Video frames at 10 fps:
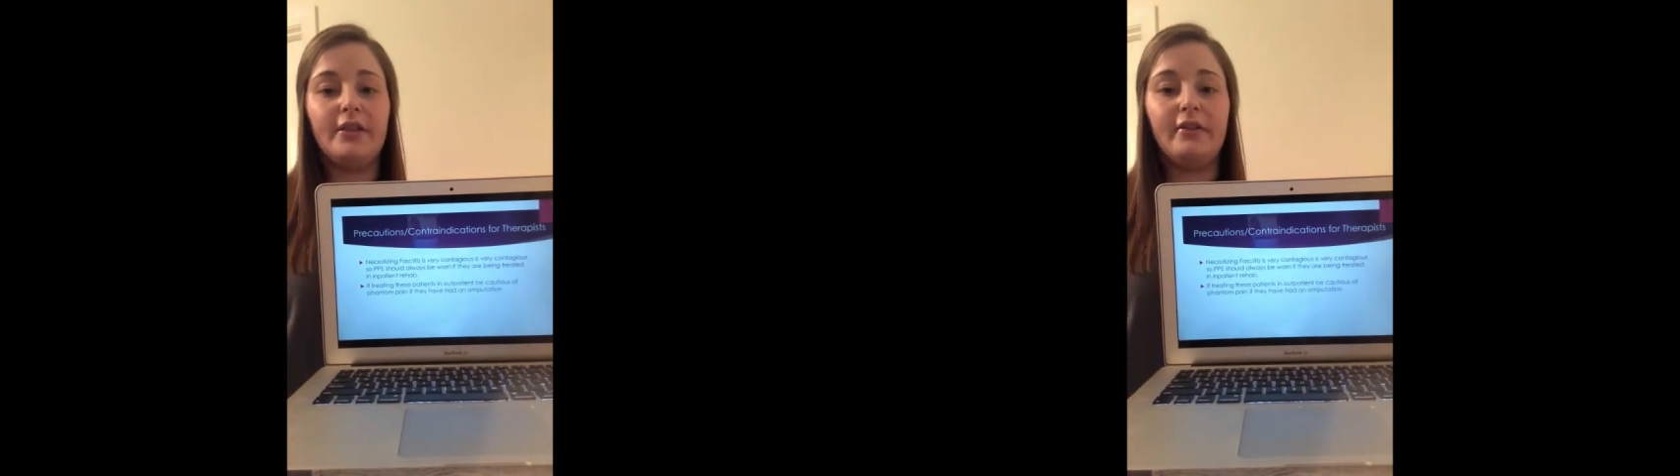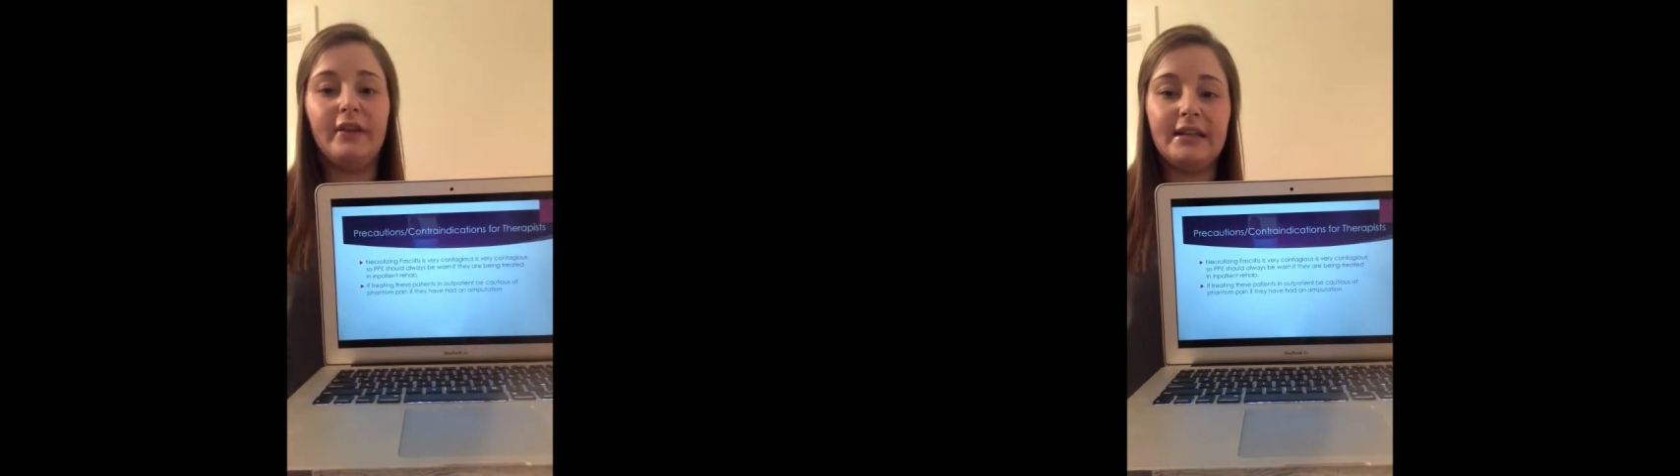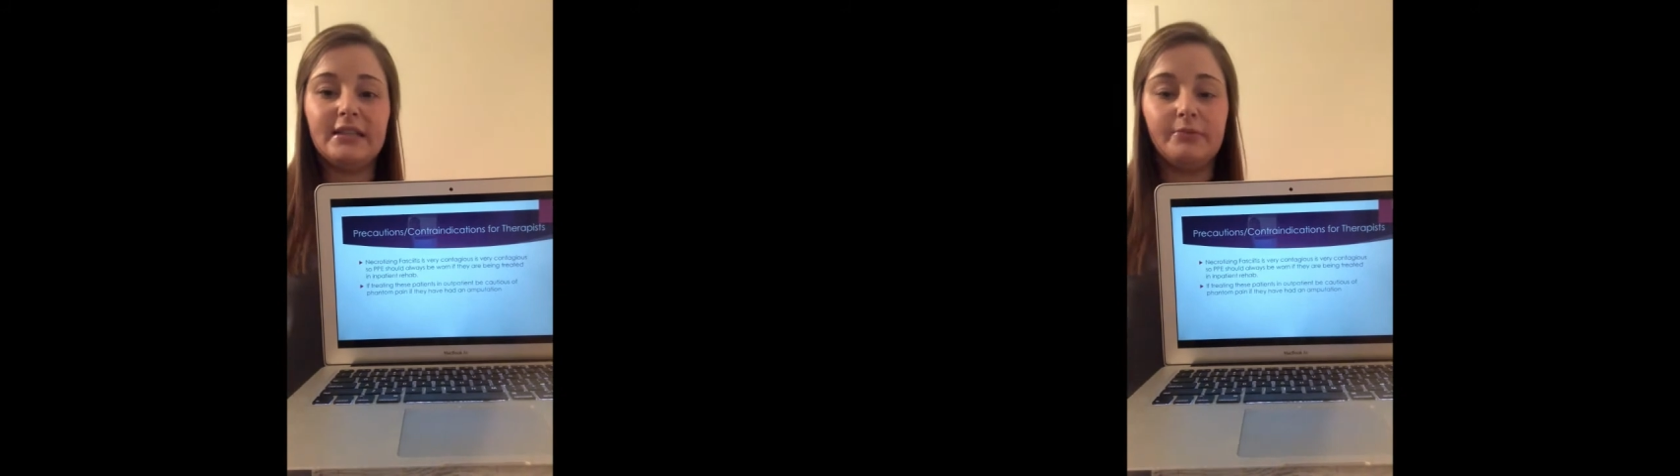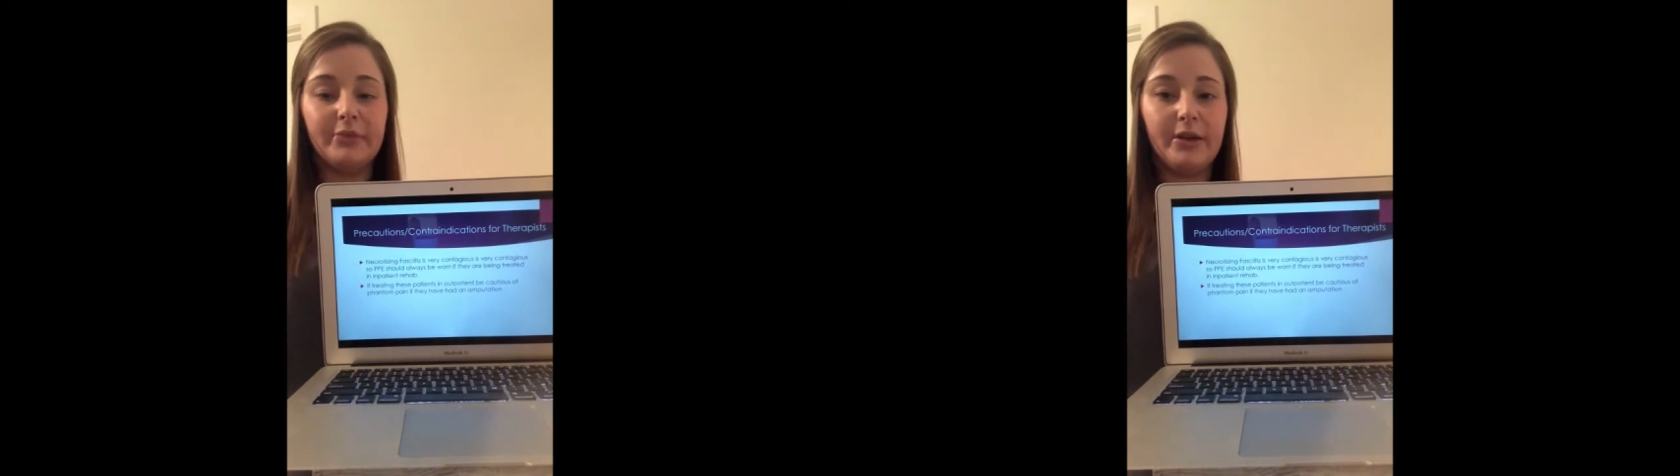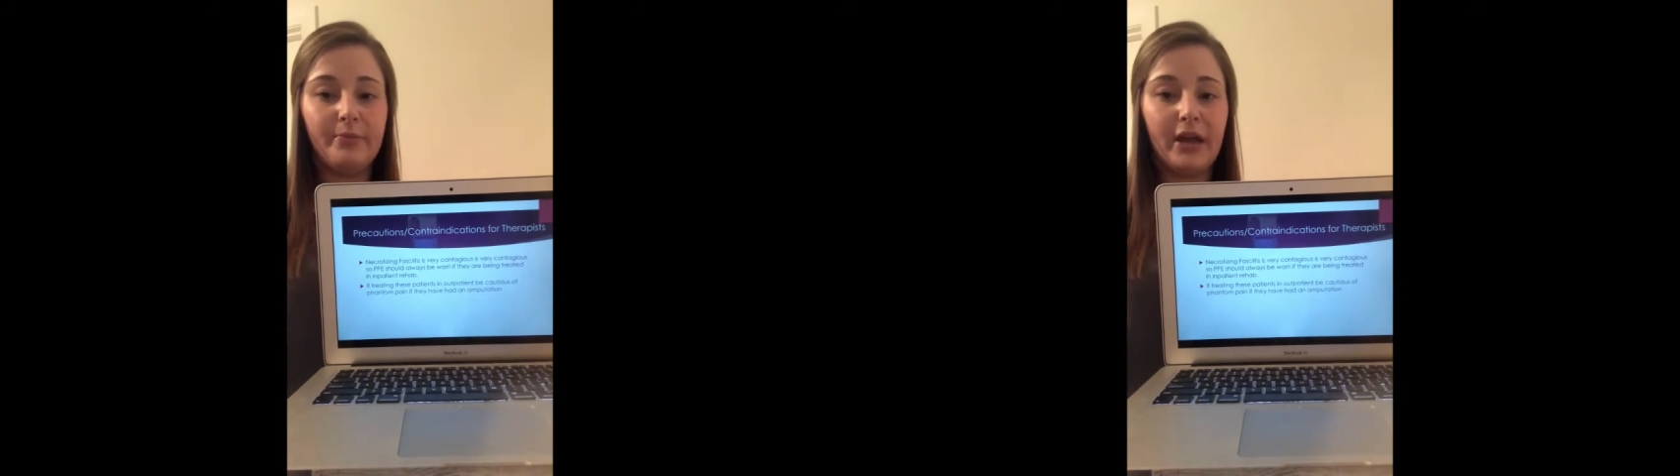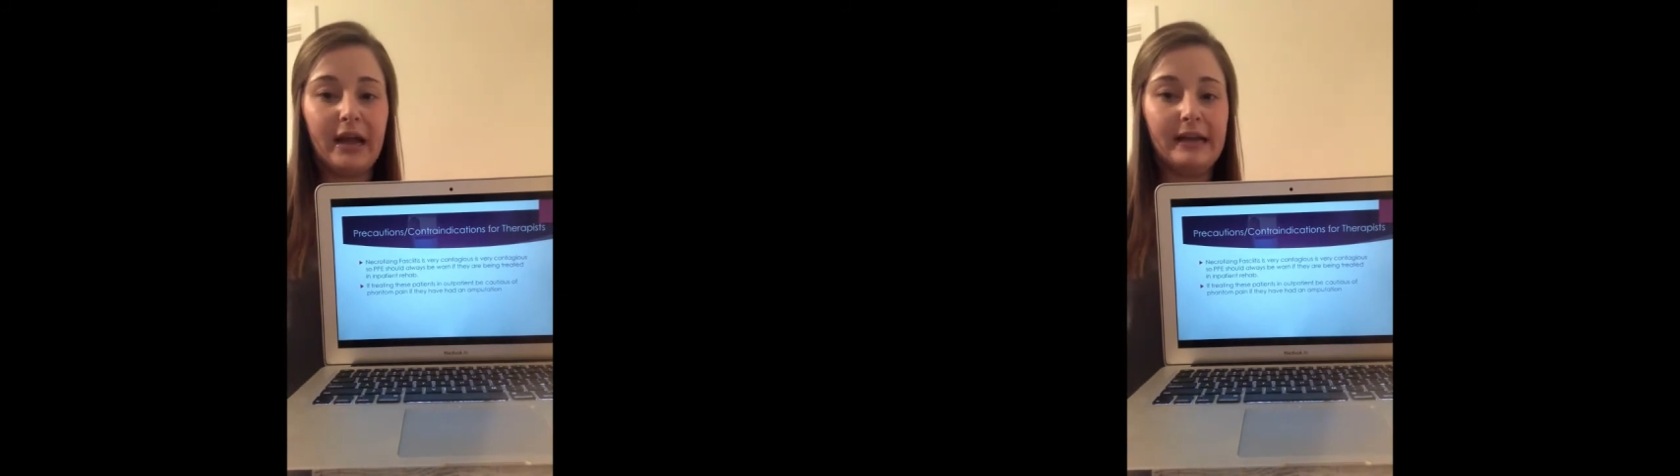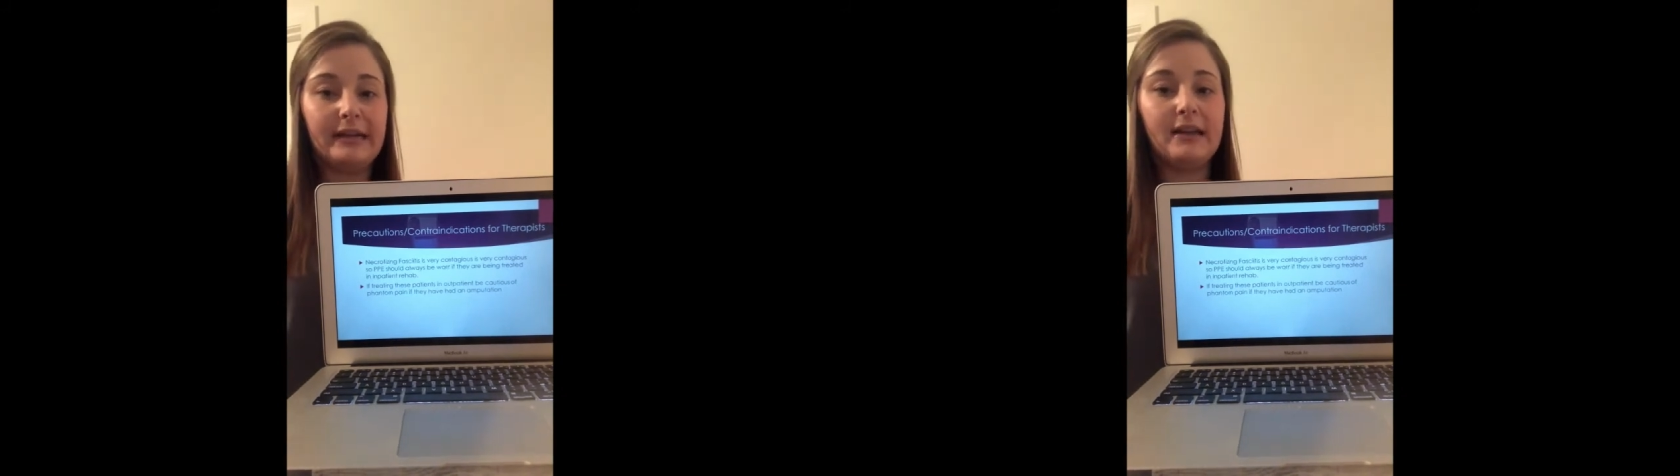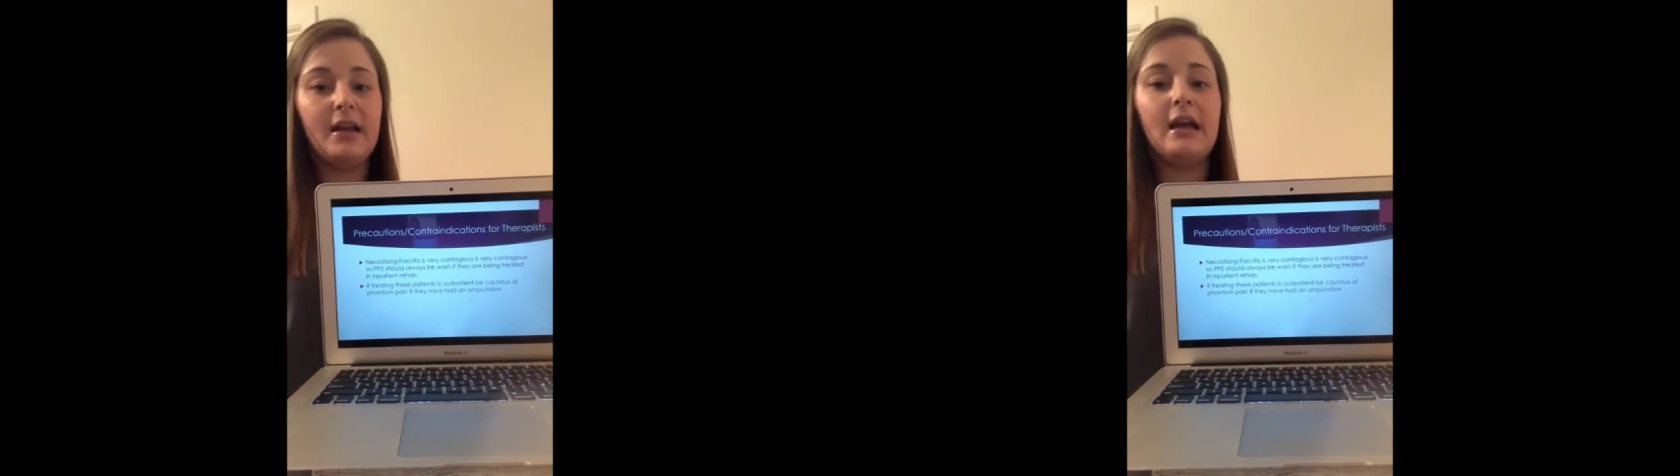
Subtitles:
the phantom limb pain